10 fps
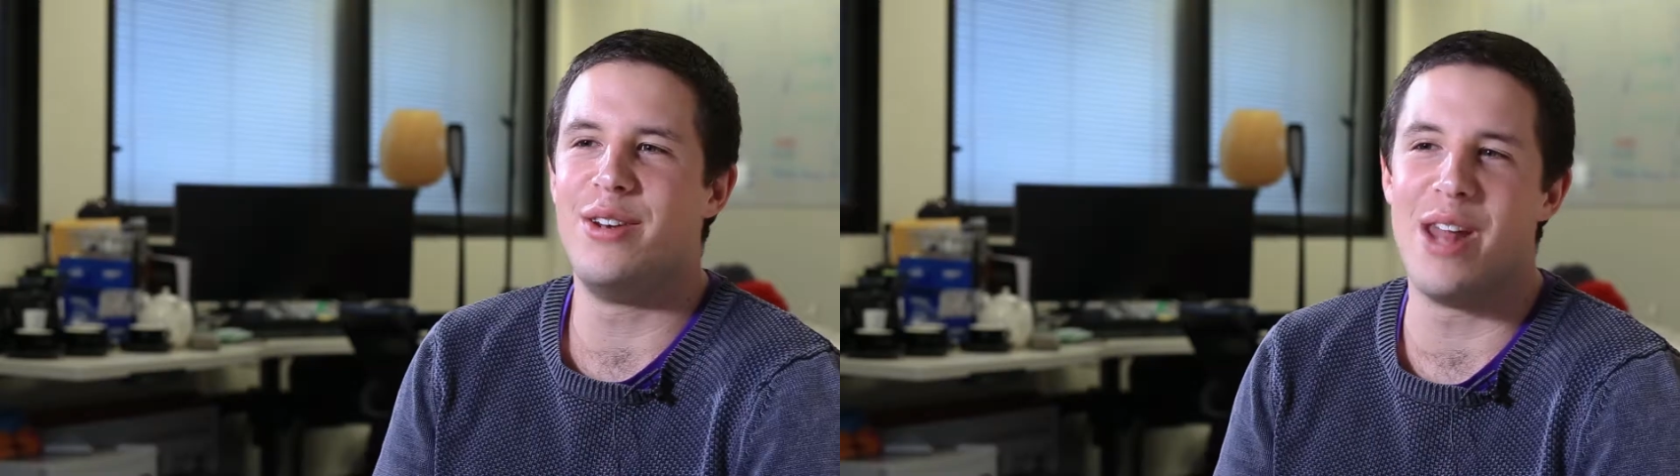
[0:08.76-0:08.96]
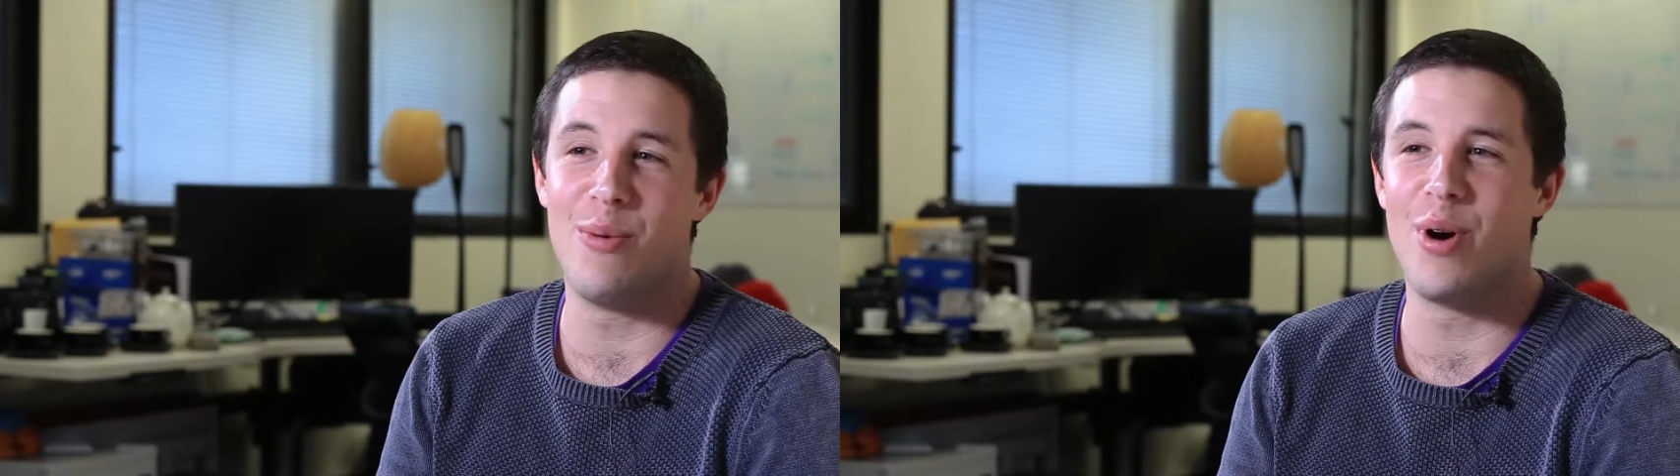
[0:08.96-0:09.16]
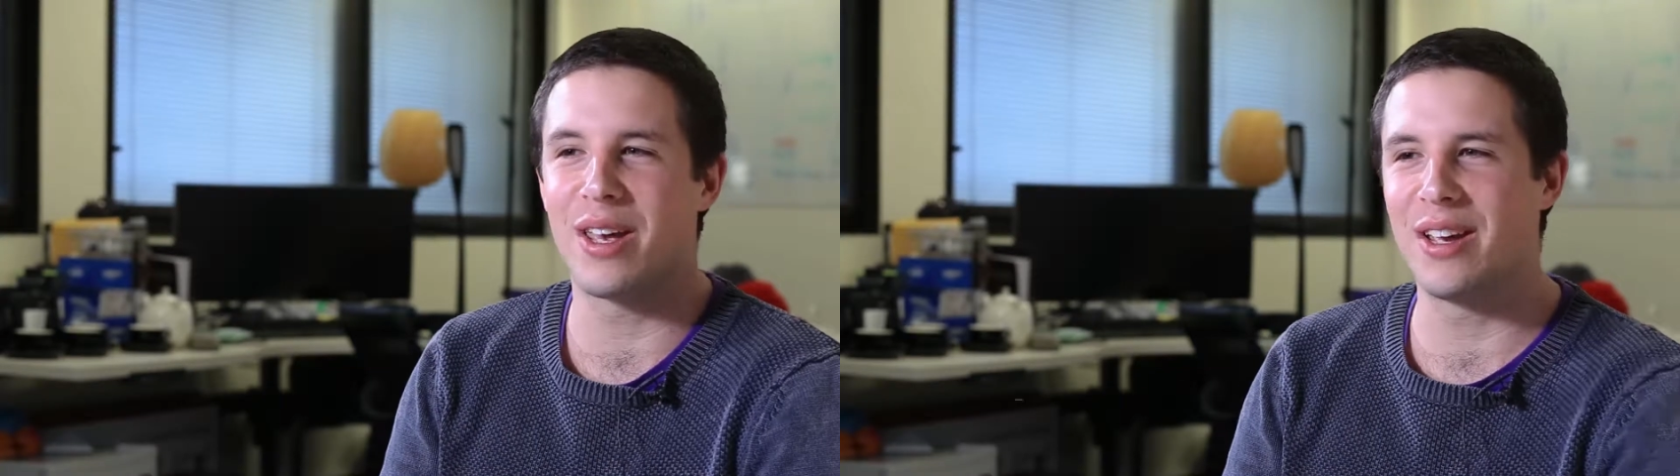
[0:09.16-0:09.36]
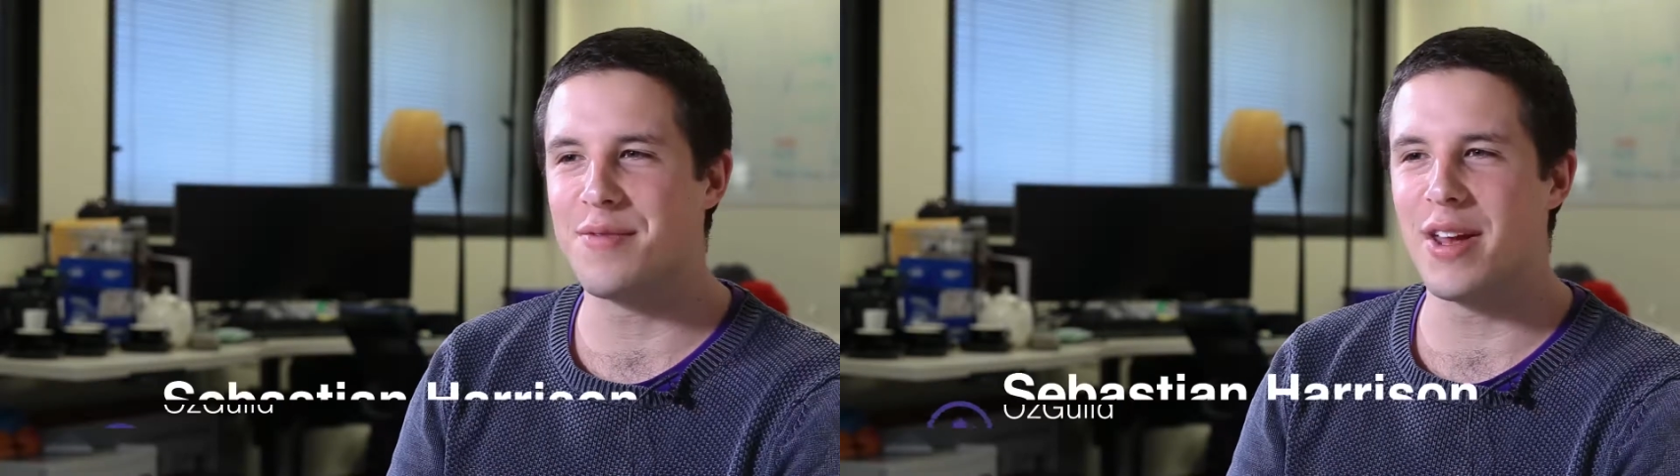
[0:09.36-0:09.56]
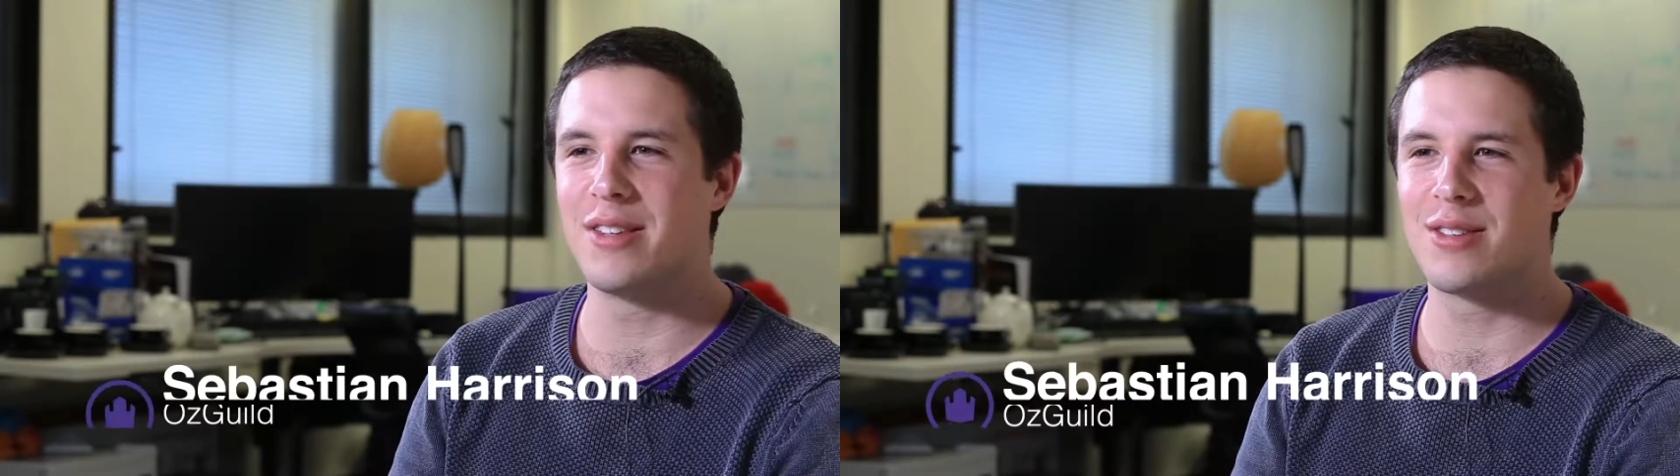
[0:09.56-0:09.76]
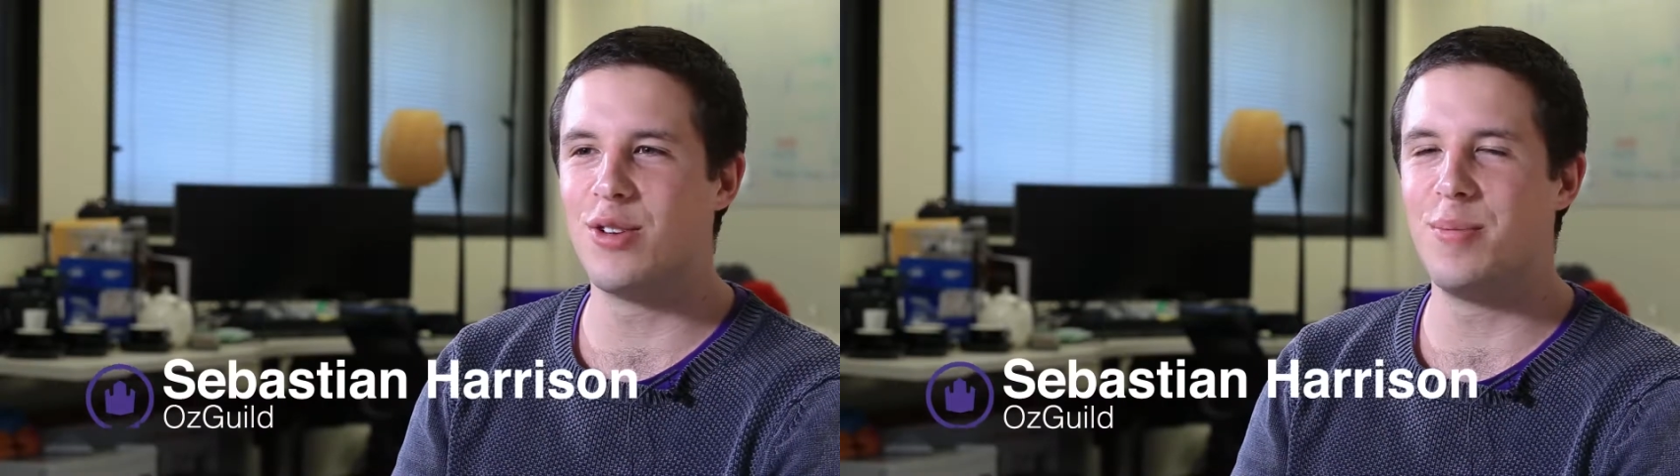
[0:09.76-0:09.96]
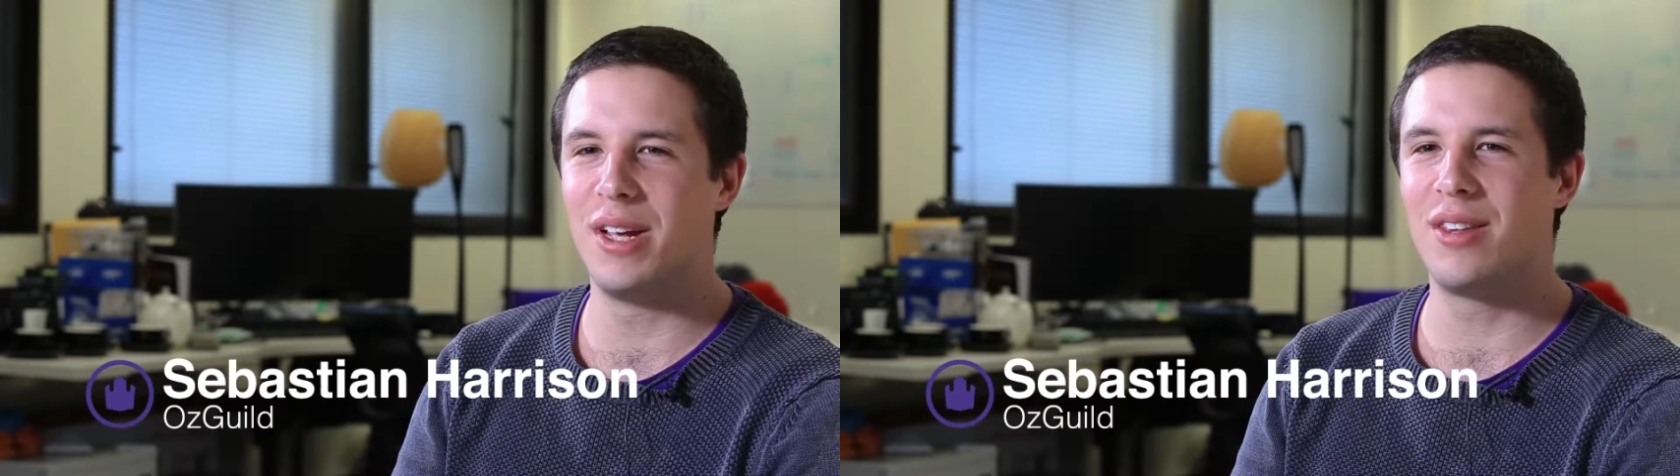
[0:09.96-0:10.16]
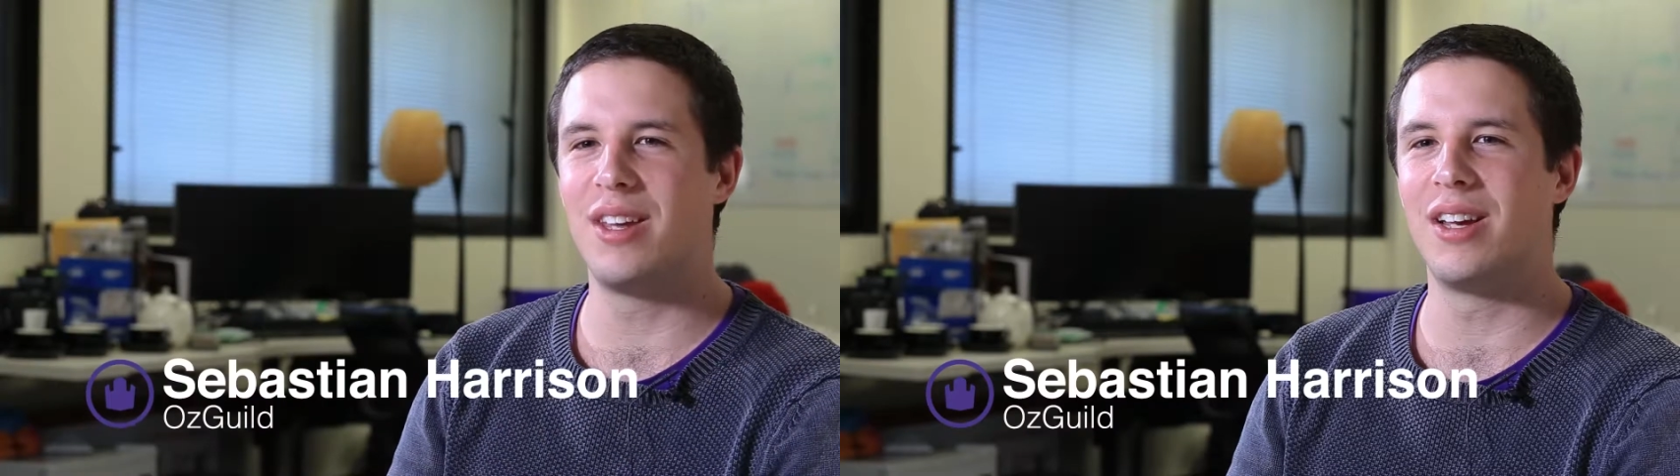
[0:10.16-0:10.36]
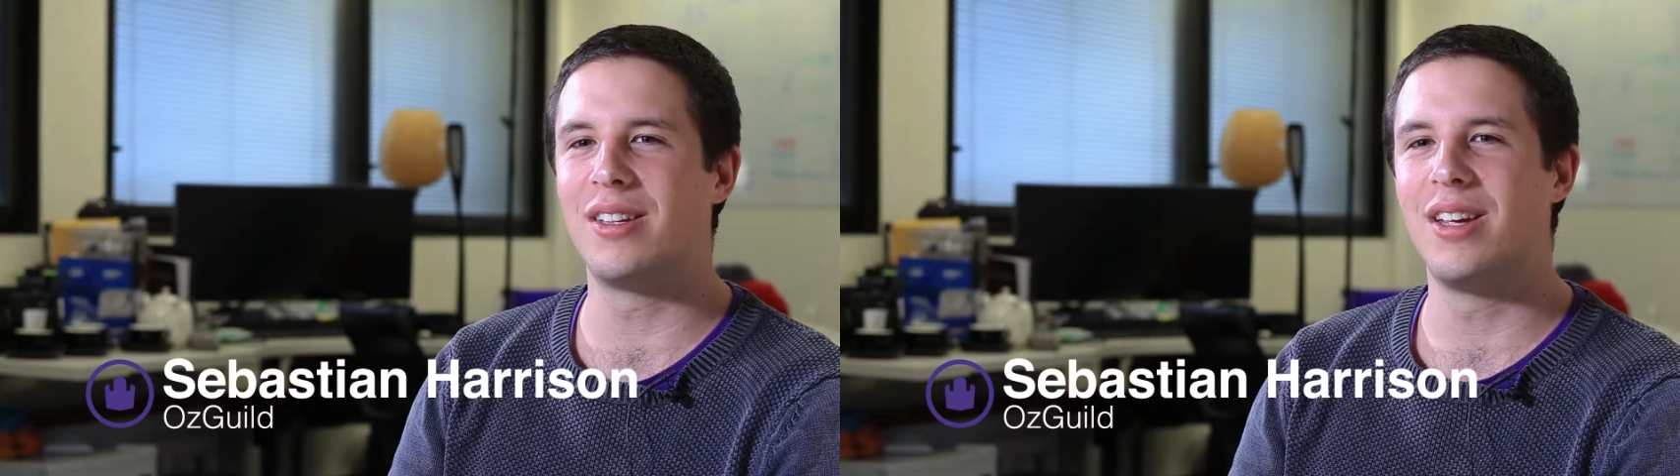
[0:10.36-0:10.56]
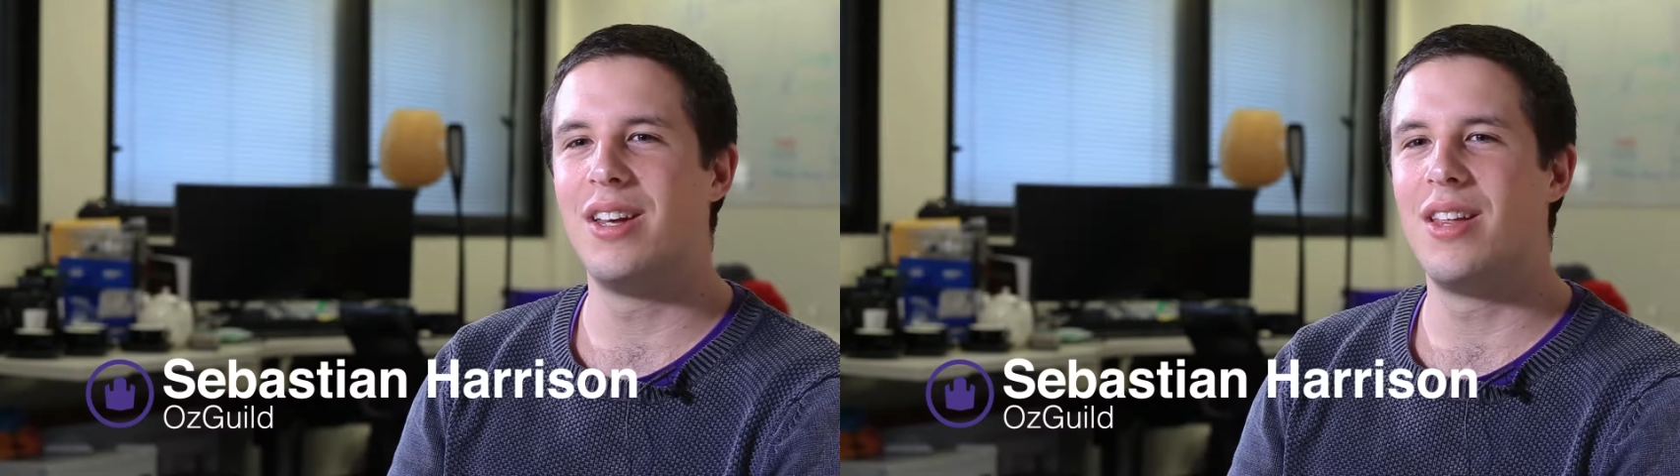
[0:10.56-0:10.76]
Networking events are a big thing
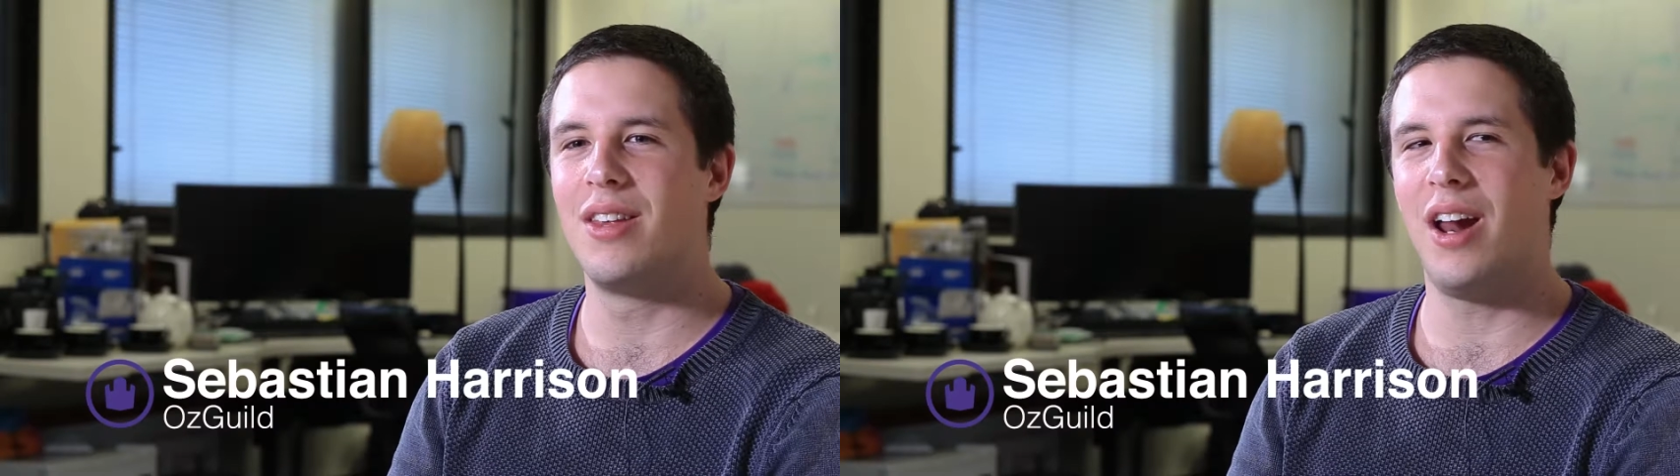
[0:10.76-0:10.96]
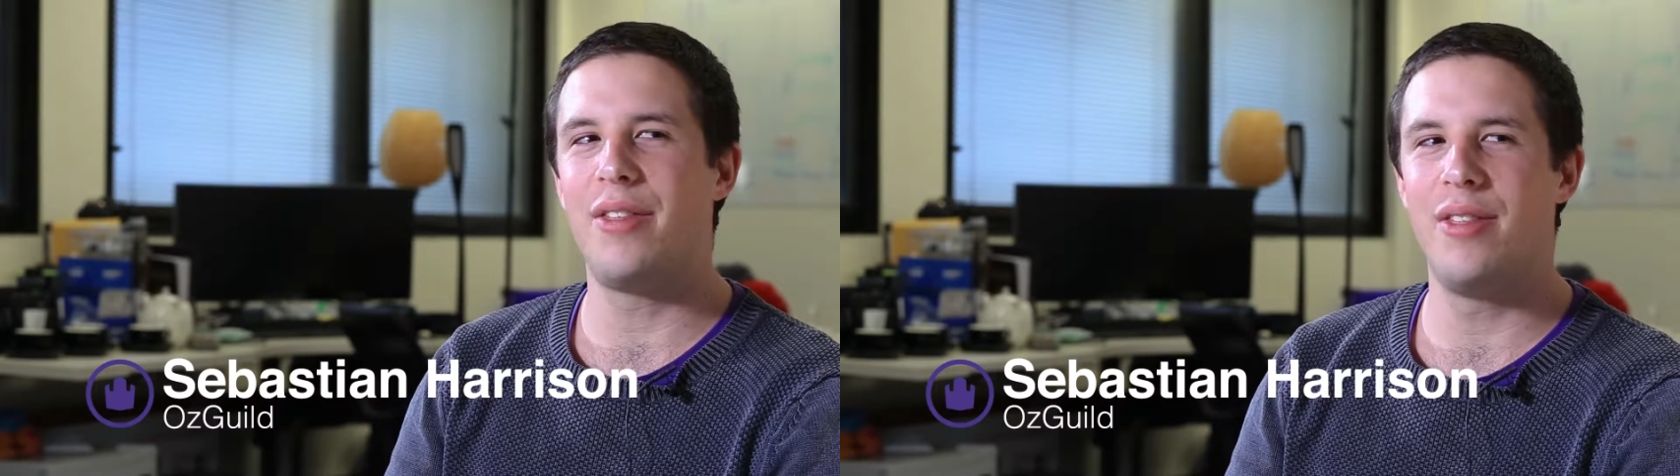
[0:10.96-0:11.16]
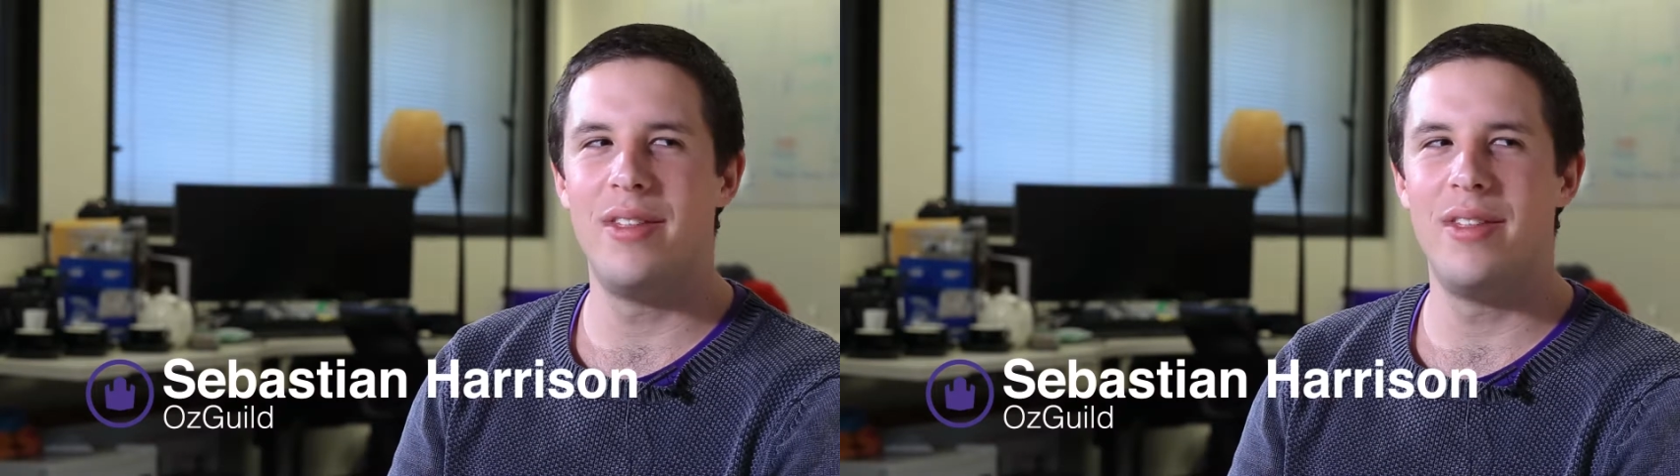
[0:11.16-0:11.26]
that I